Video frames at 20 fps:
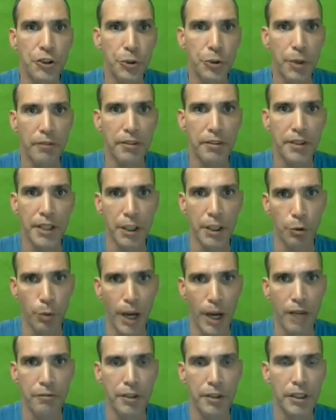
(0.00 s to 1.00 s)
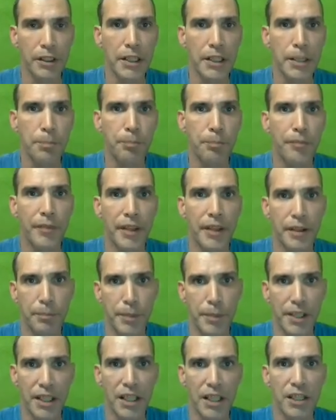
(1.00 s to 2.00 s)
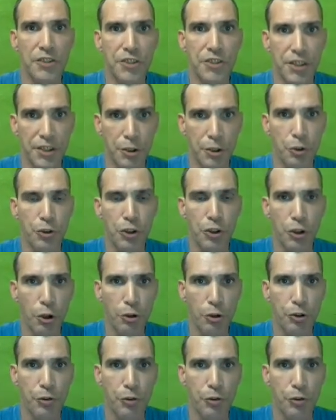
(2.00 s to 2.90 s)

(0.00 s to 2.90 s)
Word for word: do everything graphically because there's a larger